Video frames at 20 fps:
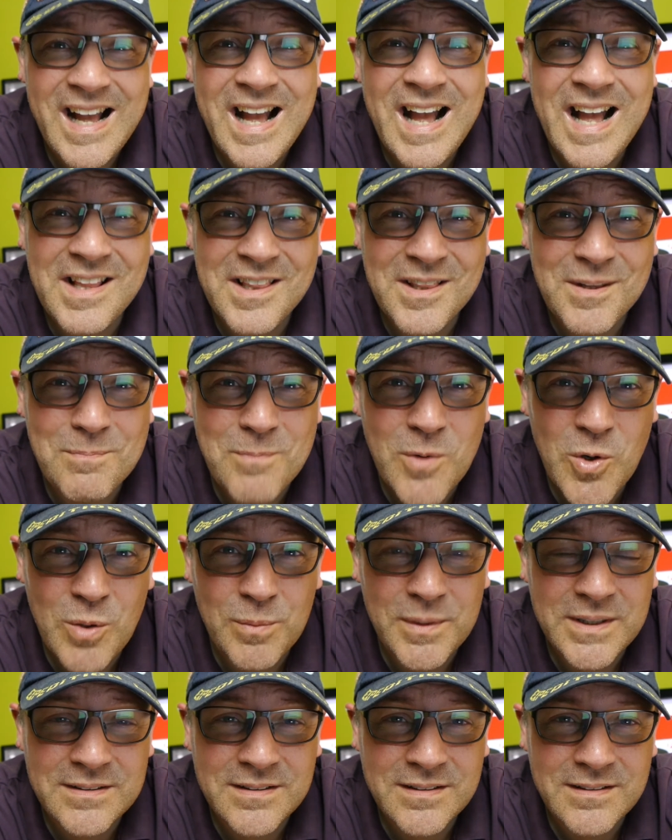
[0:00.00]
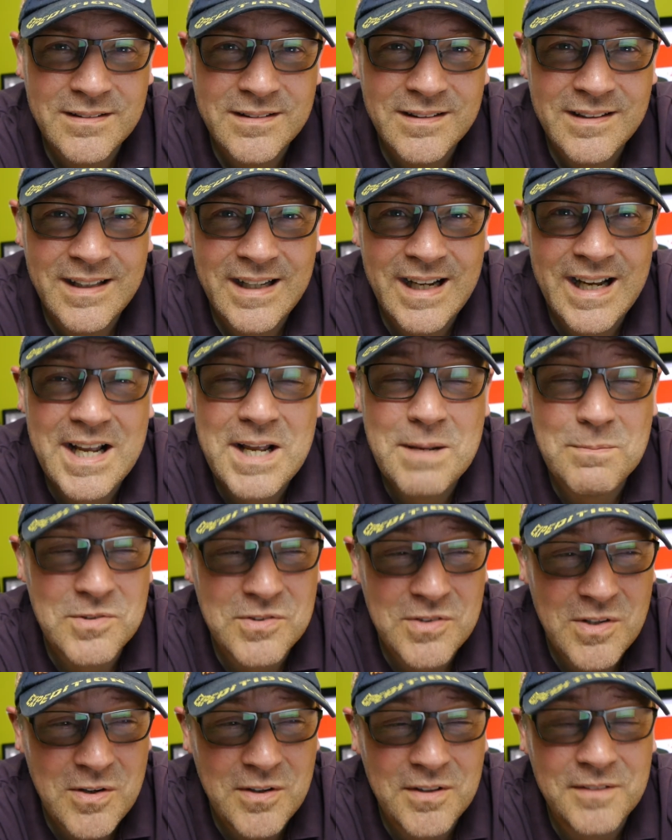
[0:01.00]
At the moment, I am
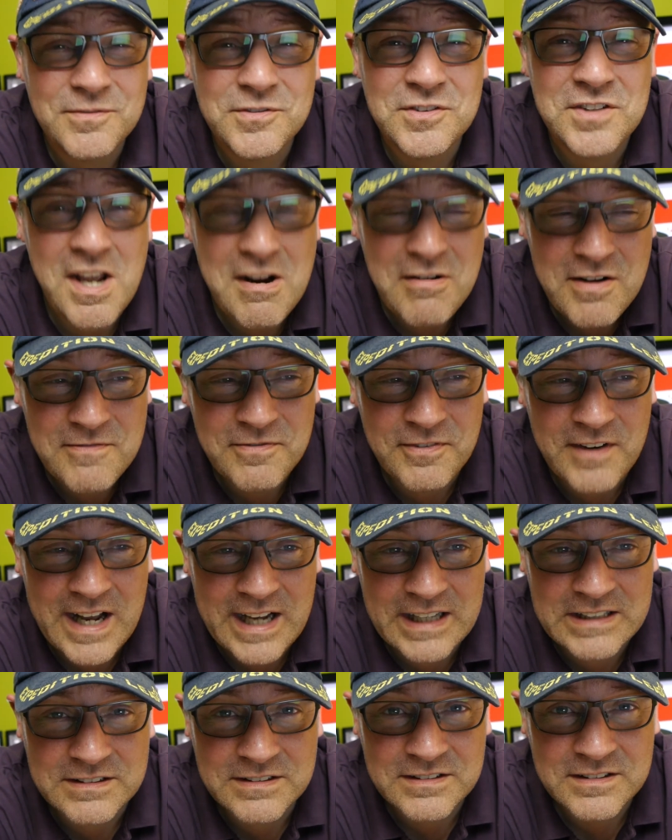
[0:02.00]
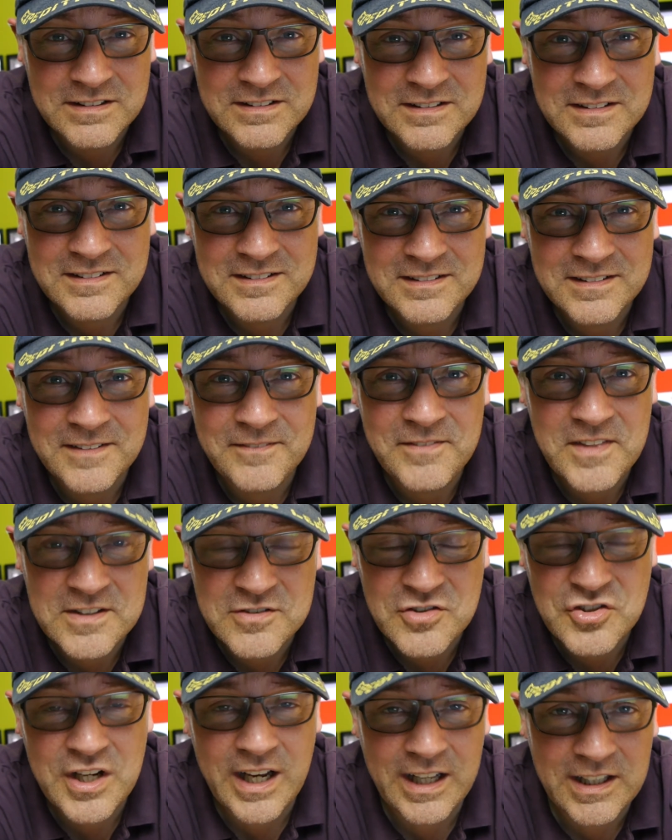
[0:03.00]
sort of terrified of
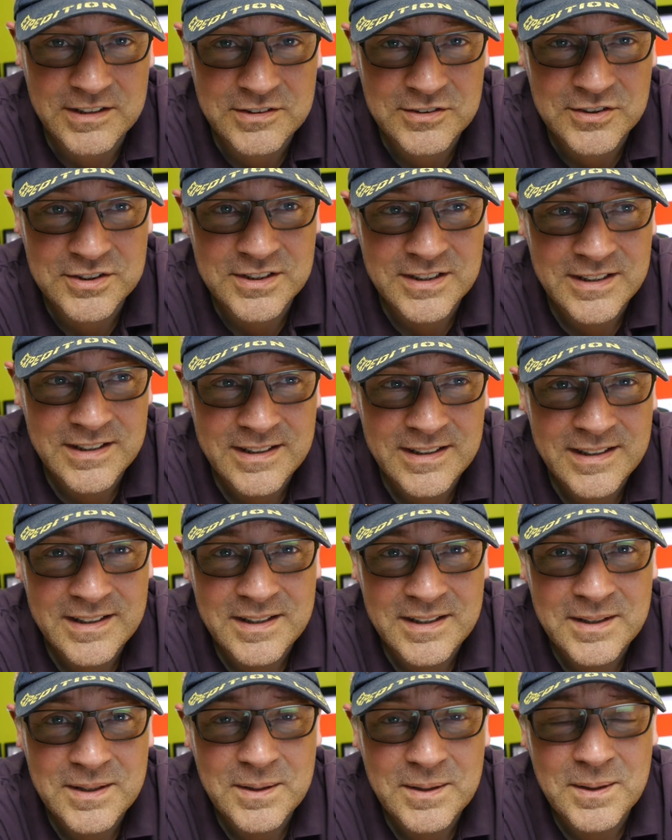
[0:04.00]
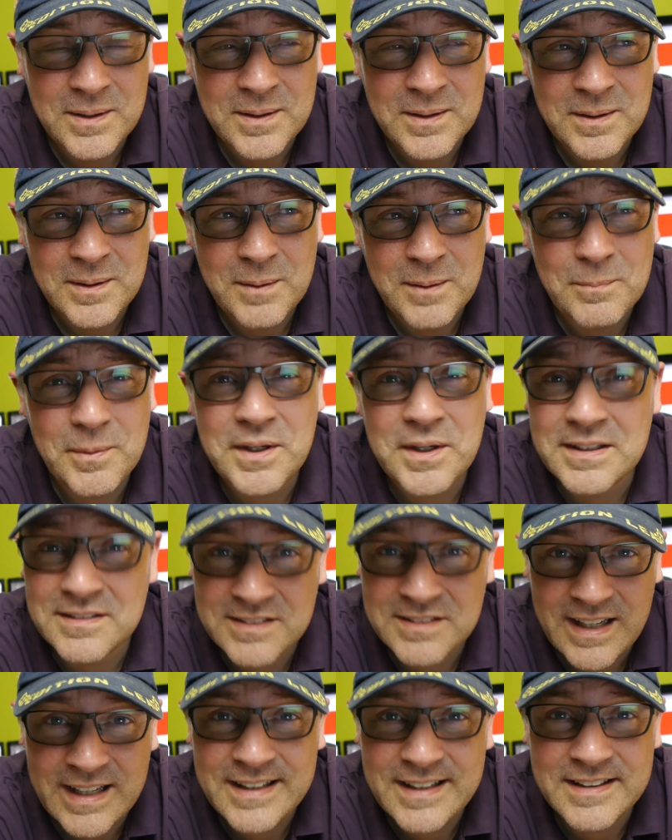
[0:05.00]
this challenge, but
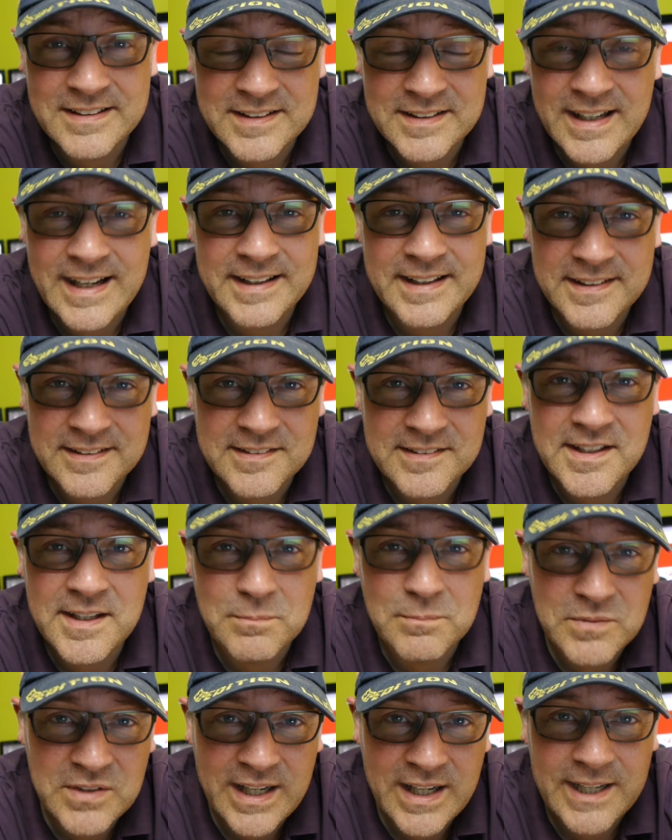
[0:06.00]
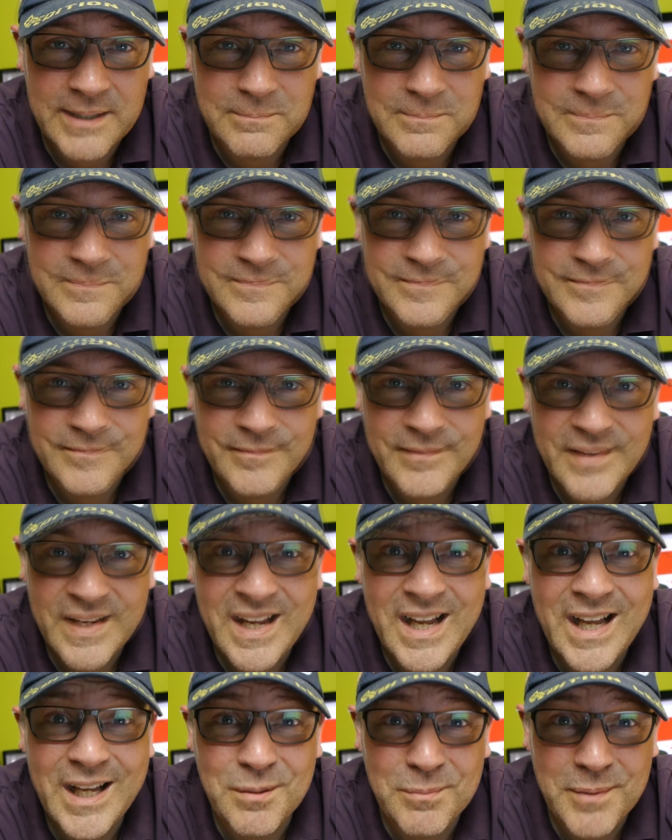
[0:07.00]
excited at the same time.
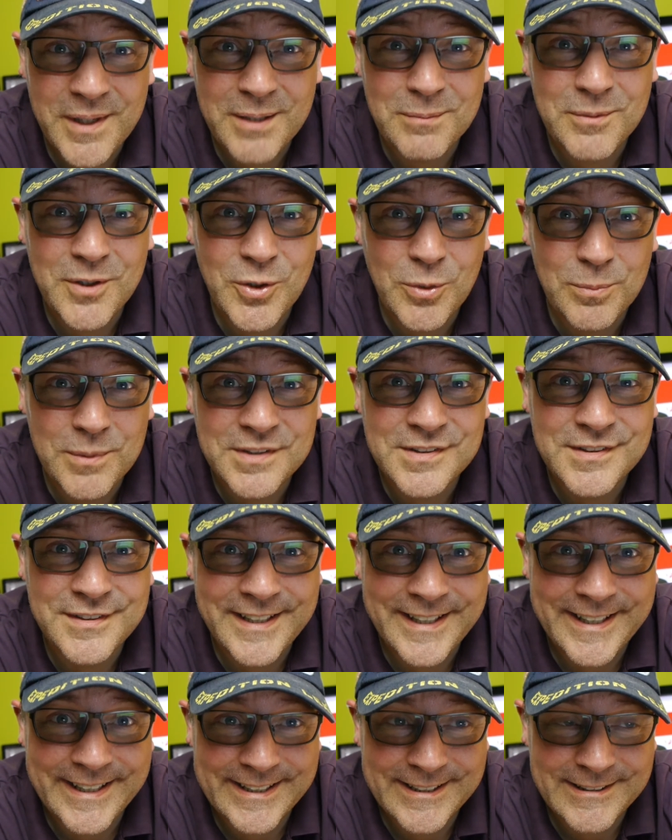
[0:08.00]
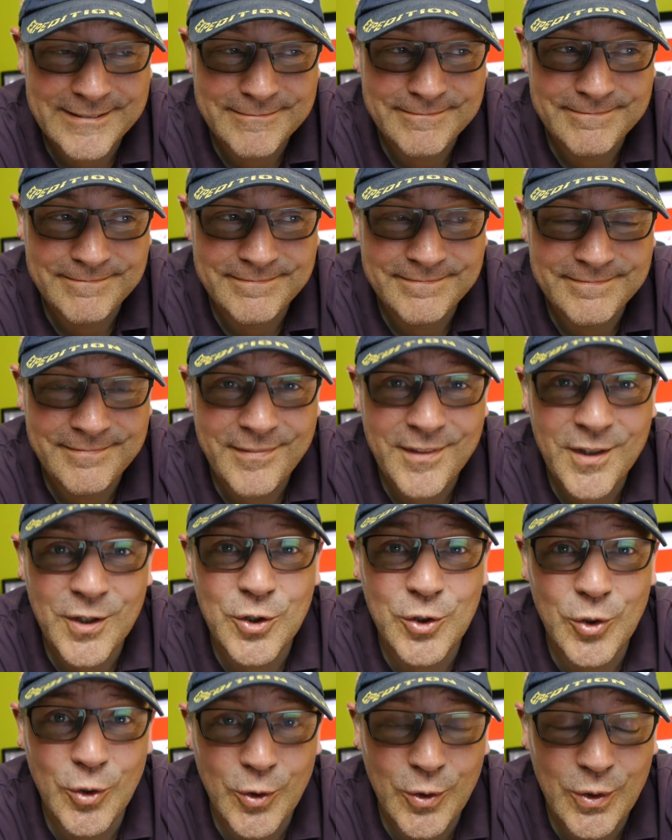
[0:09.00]
And make no mistake, the
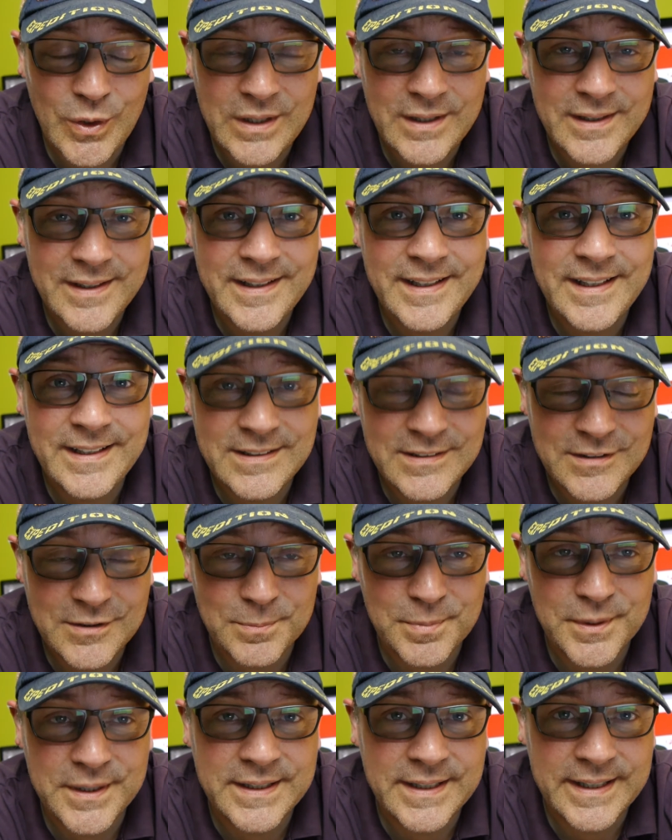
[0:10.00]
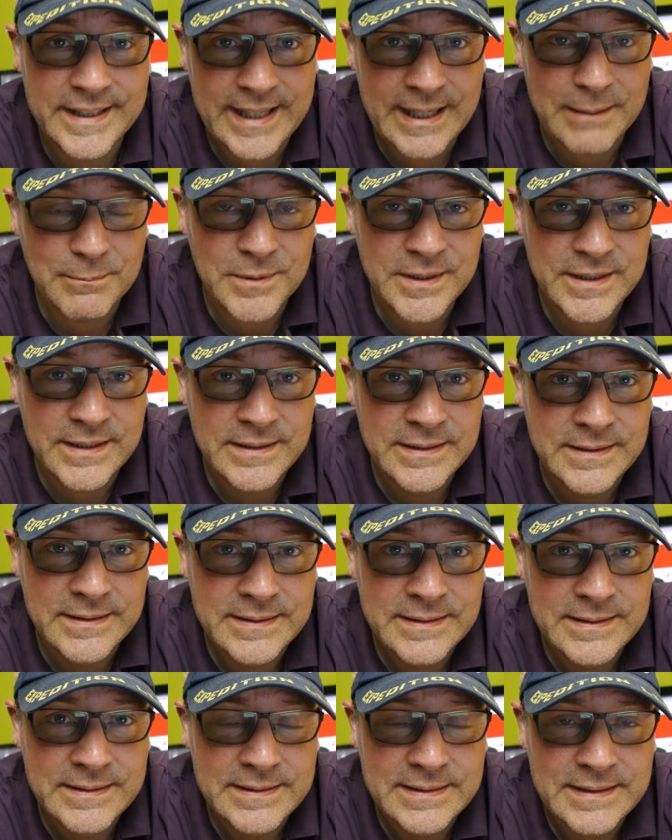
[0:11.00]
goal is to bring the camera
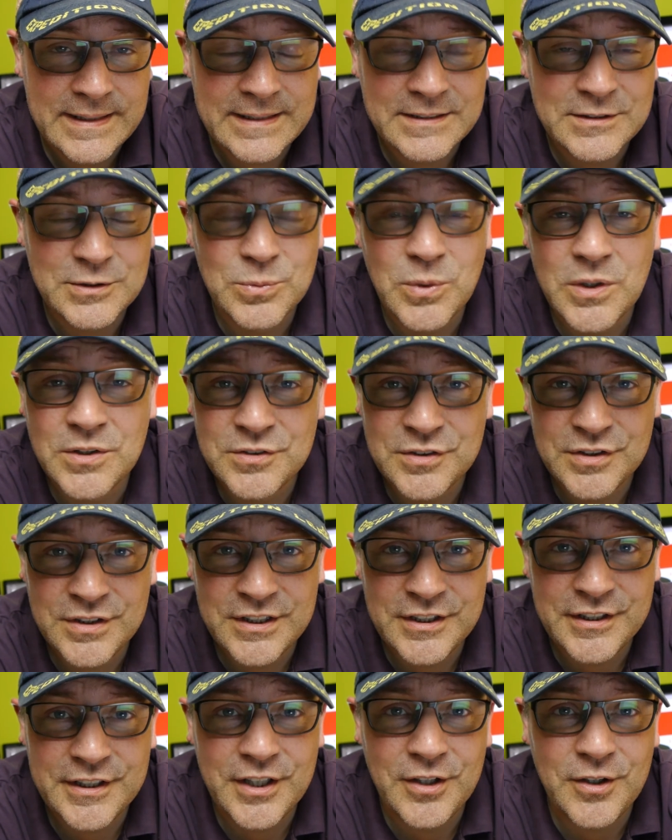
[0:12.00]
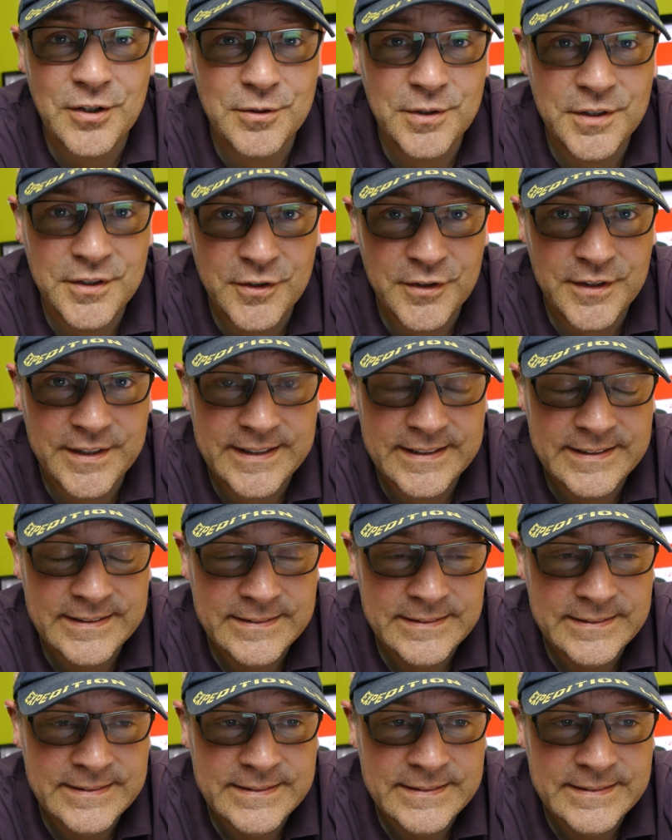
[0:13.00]
and to one degree or another